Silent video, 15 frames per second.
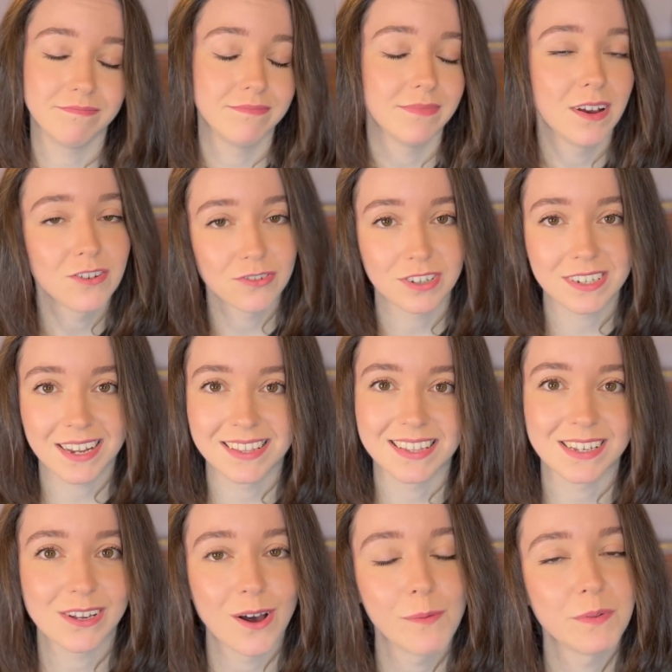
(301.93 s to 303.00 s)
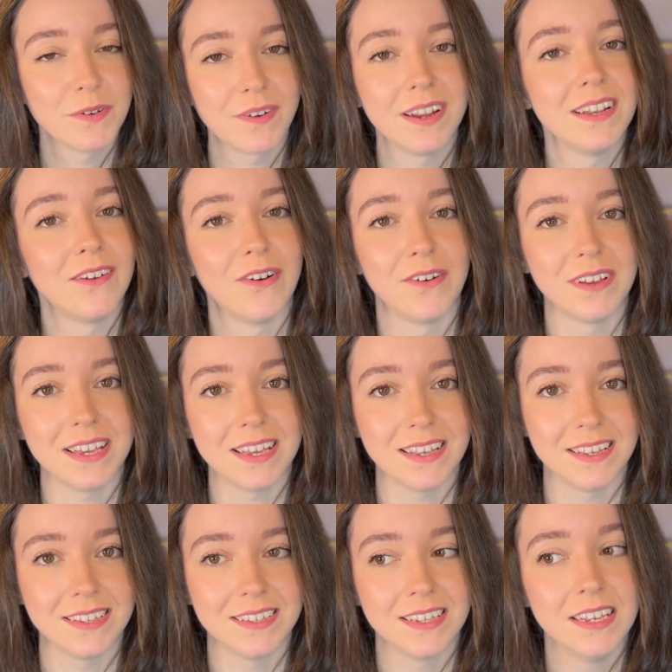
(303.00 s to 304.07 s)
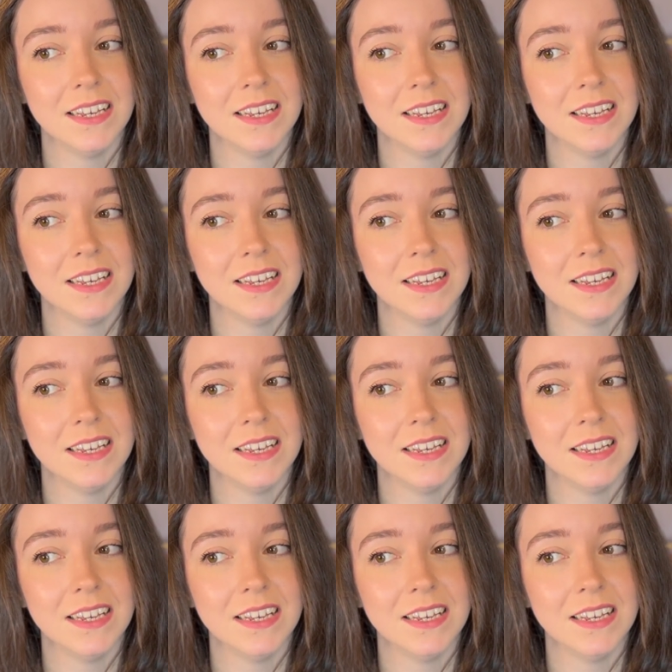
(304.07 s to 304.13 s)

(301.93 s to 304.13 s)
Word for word: understand that copyright law is